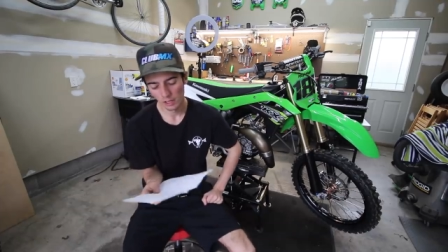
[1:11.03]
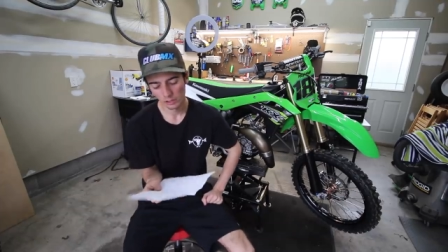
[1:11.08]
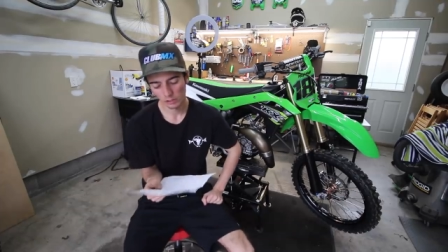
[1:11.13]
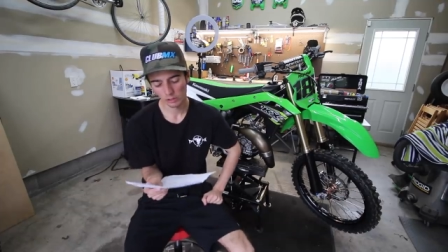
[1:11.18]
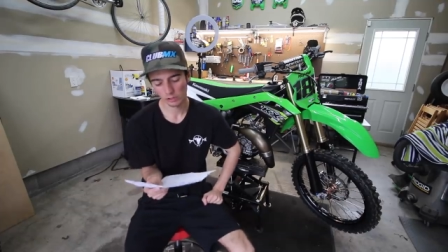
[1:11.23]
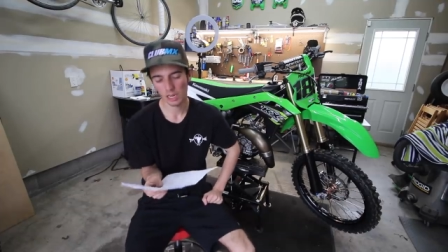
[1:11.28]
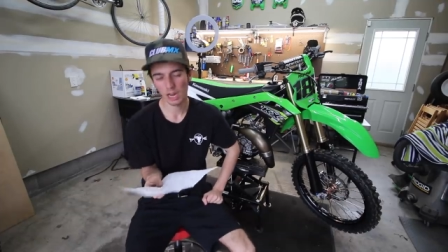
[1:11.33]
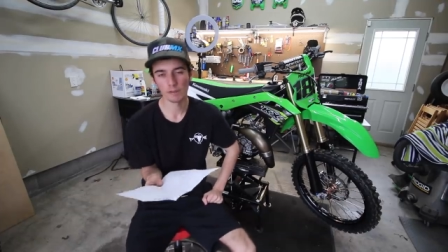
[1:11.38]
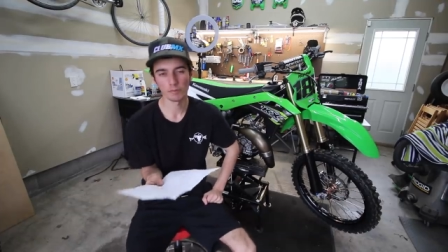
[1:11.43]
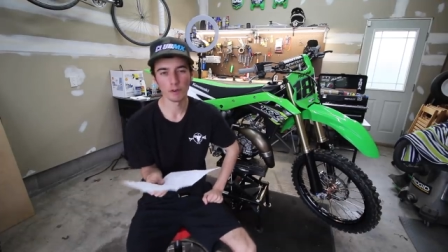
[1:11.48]

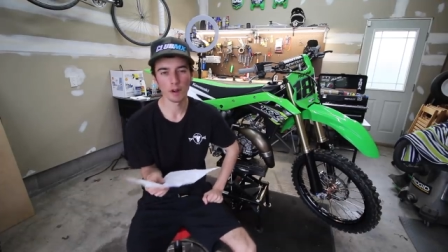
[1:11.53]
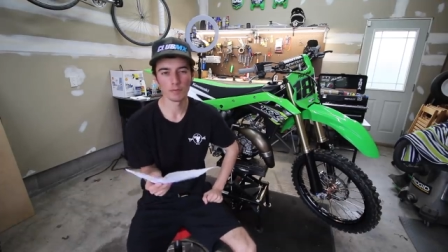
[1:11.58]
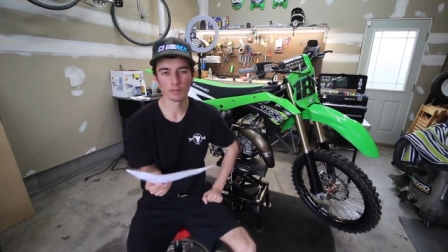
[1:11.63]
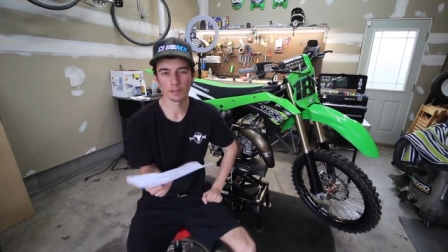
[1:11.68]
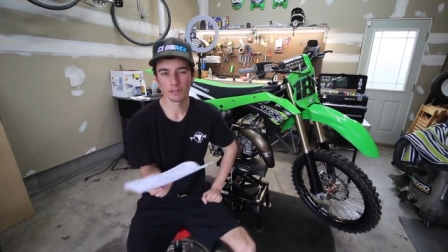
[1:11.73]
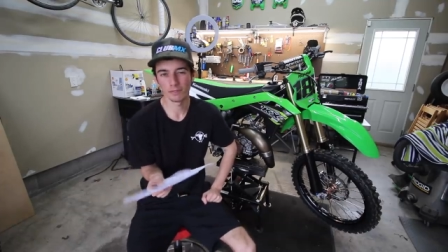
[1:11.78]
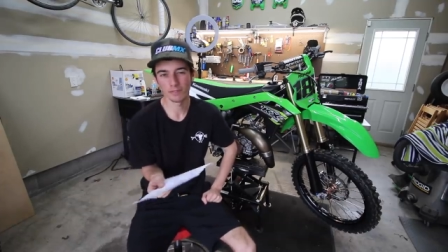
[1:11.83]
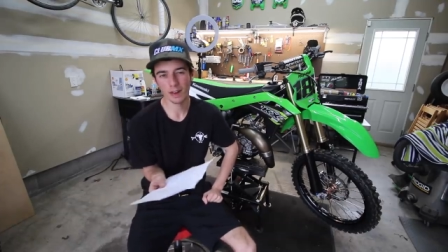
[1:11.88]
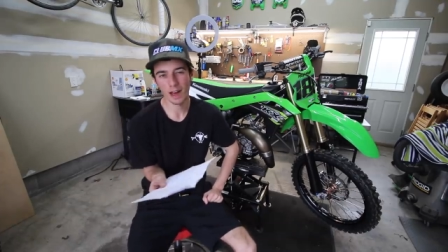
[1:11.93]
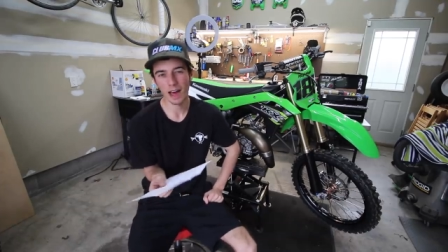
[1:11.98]
So it's got
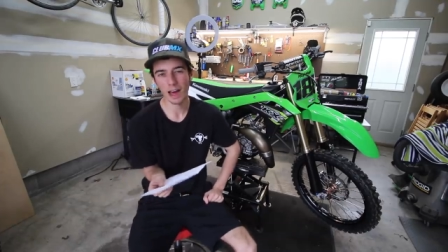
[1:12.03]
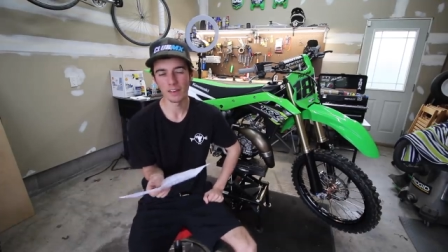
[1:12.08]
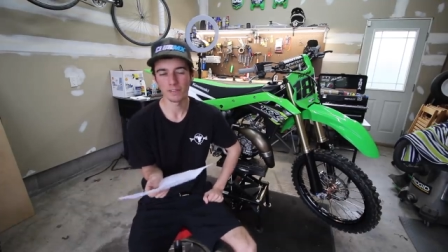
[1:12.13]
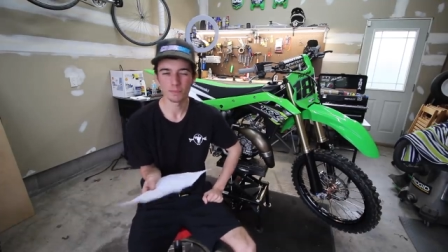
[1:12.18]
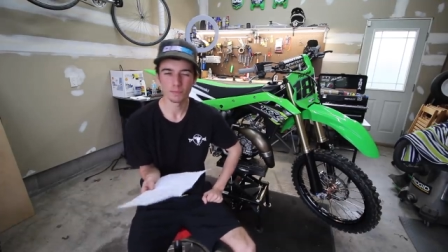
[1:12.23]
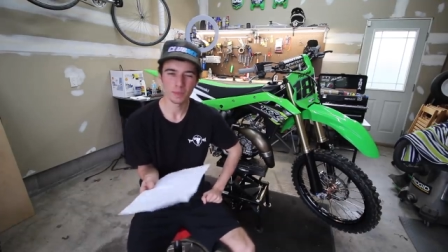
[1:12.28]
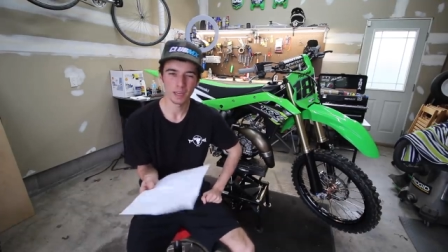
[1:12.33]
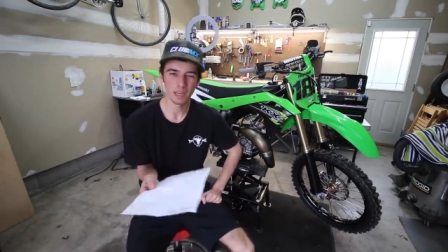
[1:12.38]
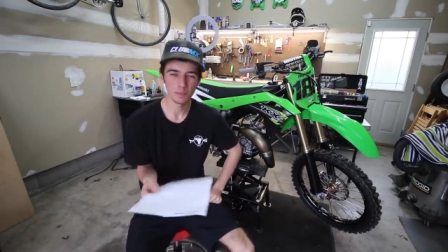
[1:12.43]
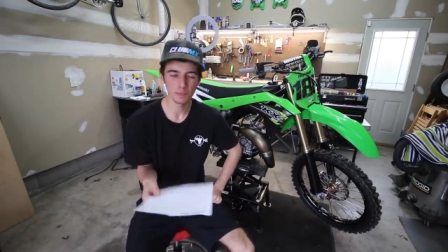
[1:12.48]
roughly
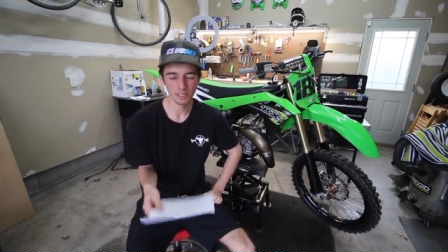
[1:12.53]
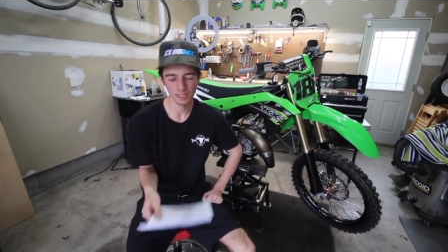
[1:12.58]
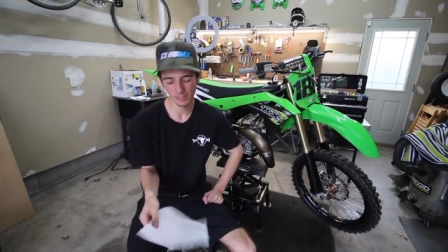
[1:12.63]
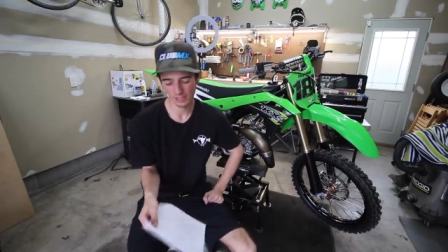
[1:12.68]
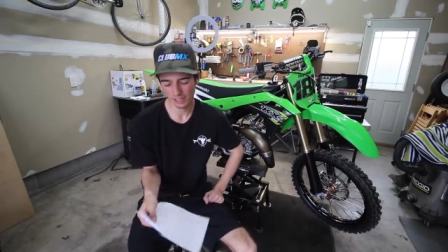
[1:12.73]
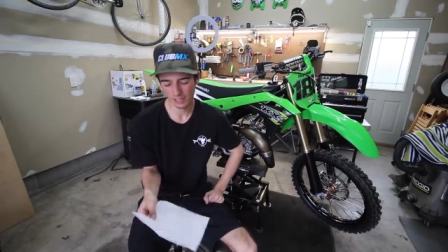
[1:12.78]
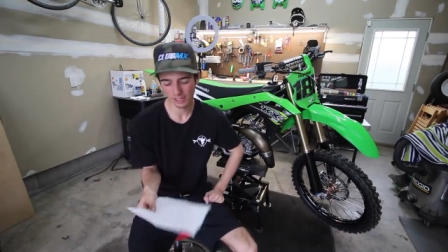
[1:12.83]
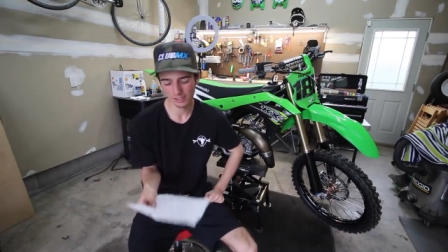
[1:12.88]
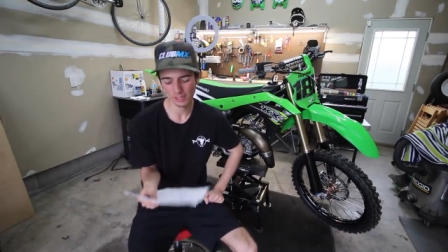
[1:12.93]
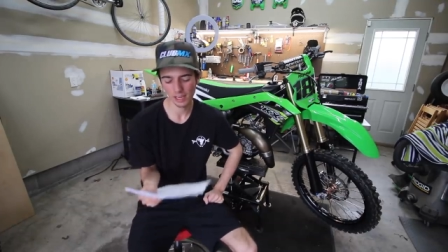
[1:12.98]
5, maybe
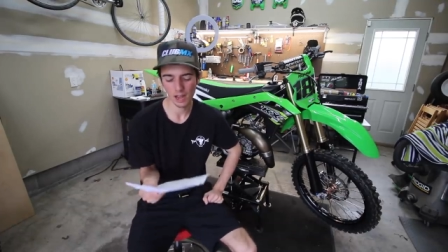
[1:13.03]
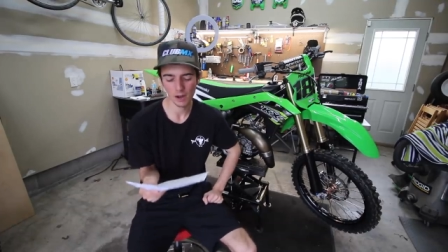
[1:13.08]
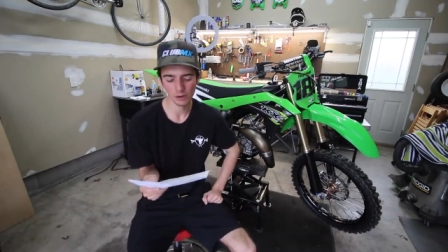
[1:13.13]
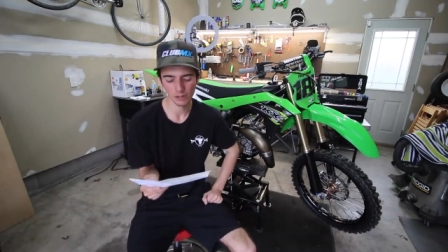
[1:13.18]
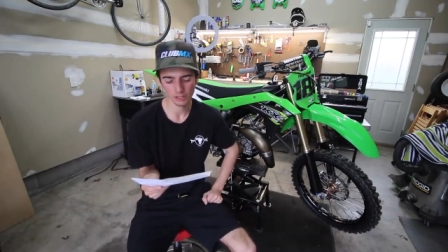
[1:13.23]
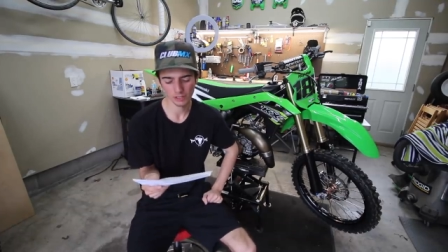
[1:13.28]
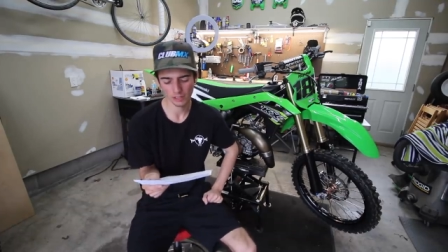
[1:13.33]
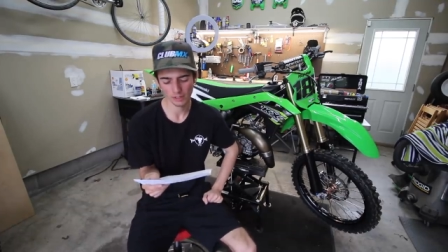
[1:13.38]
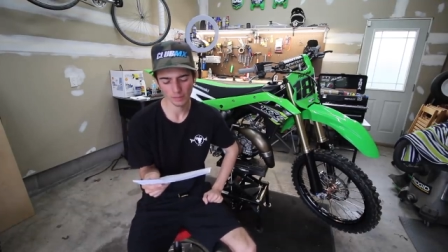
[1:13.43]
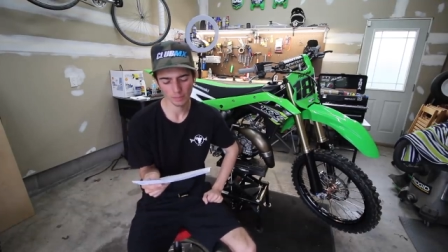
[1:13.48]
6
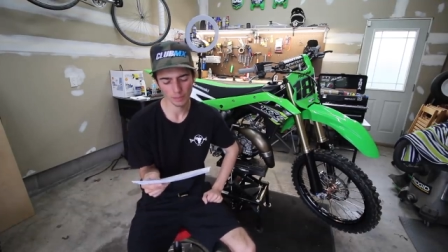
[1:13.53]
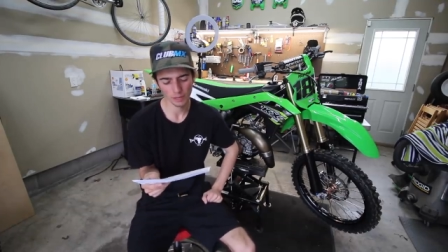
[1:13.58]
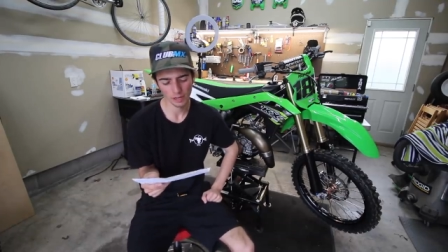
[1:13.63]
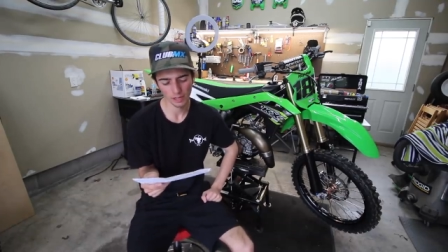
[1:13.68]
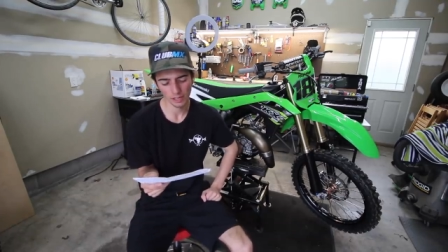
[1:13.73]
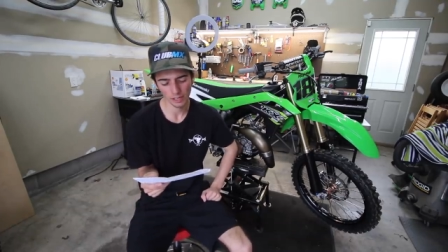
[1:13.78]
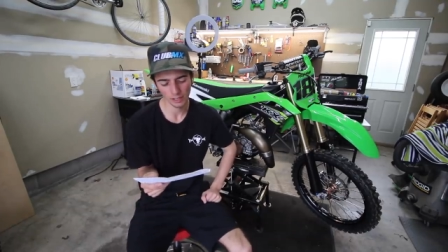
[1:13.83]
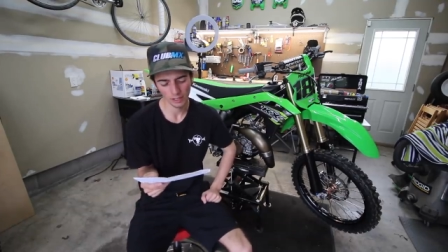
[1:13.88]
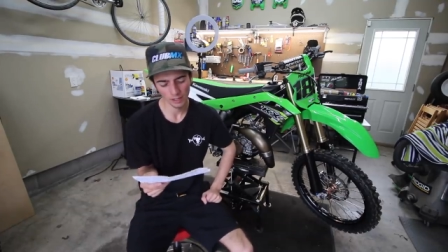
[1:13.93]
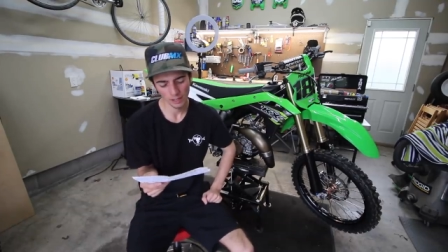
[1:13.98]
hours on the
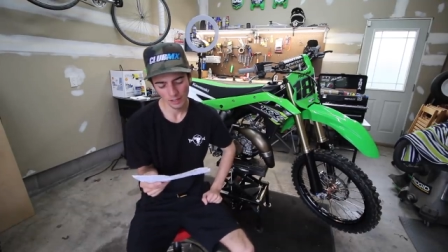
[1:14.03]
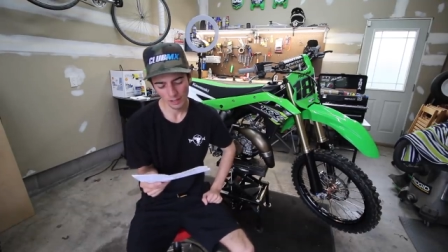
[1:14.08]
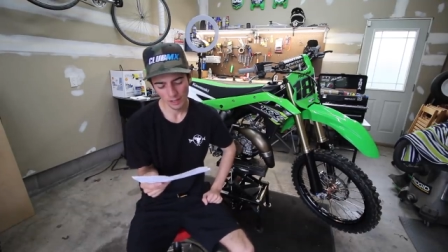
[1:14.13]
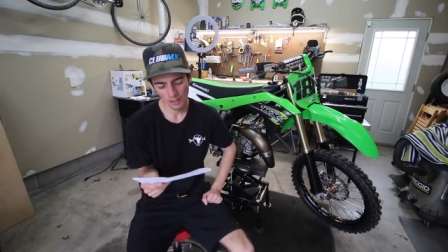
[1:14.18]
bike,